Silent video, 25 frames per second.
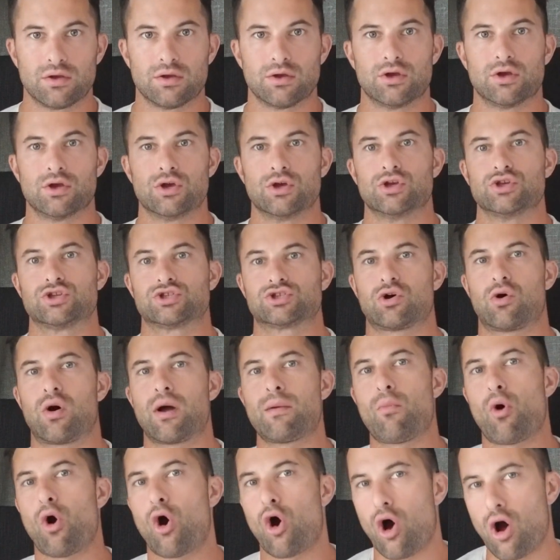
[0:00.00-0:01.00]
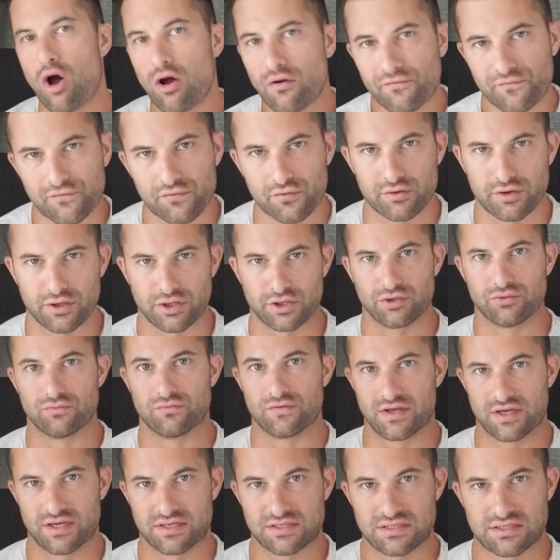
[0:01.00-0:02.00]
So I'm offering you
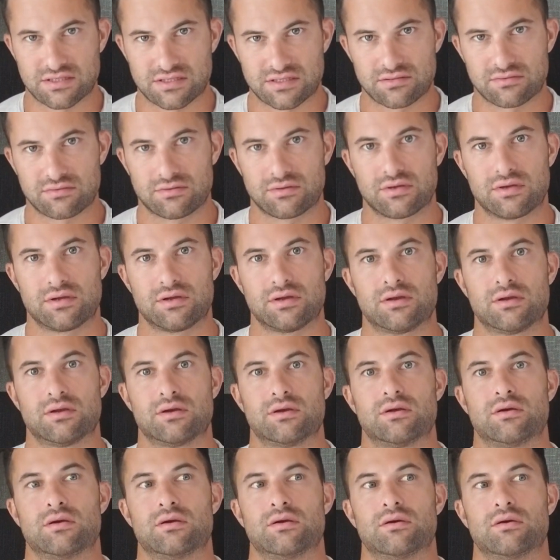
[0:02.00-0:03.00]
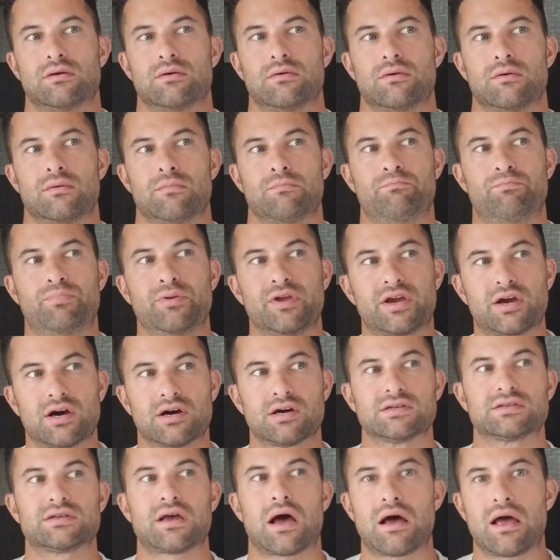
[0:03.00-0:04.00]
this because
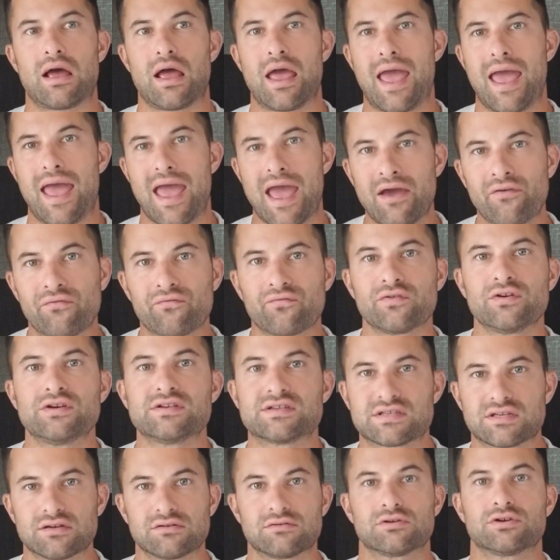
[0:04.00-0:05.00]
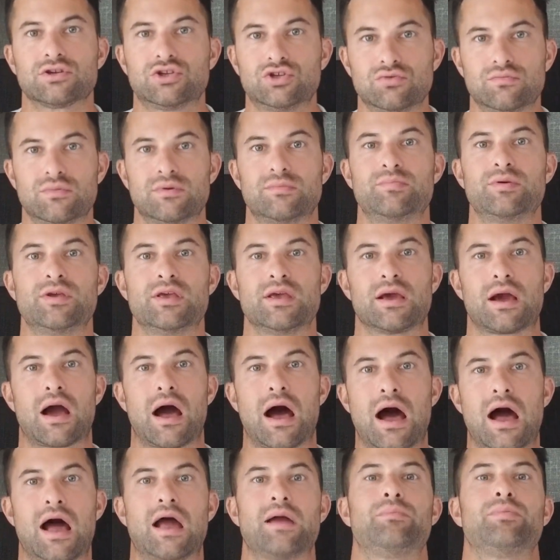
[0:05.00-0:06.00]
every single human being,
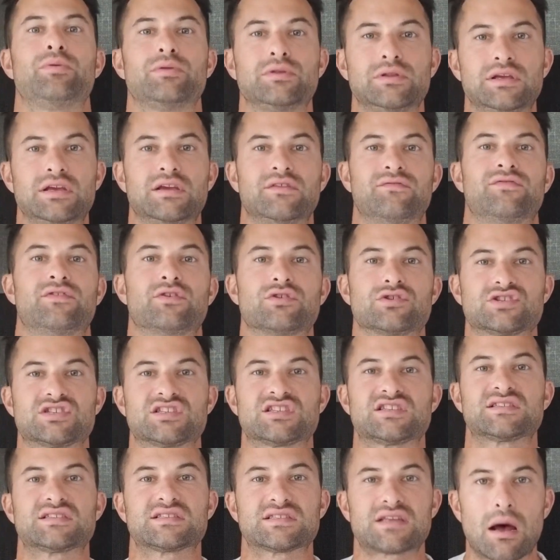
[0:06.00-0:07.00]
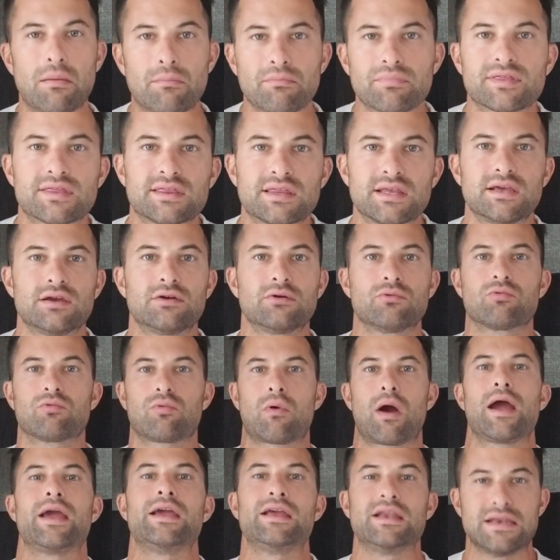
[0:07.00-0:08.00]
I believe there's something
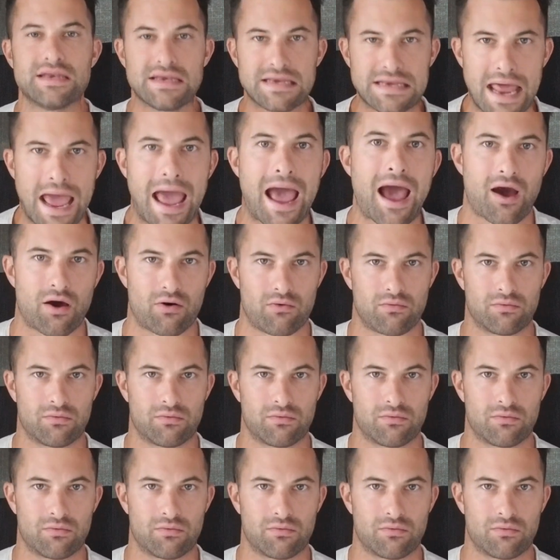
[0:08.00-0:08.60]
right now